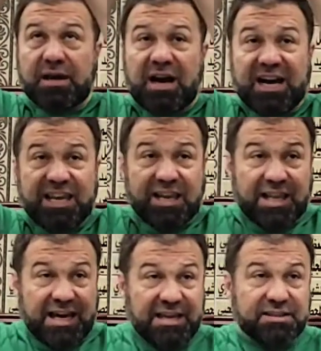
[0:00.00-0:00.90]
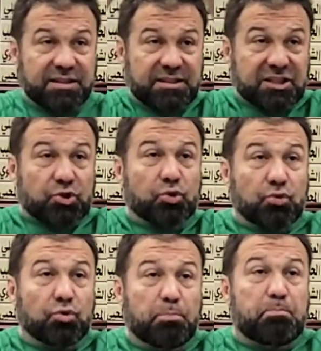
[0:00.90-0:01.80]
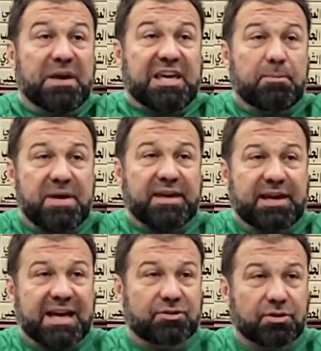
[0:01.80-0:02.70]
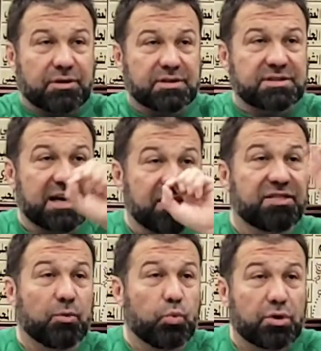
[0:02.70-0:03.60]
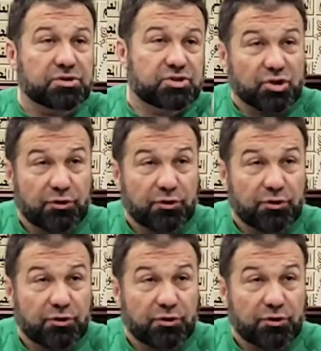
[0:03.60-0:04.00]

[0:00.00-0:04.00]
highlighted the two big main categories and the worst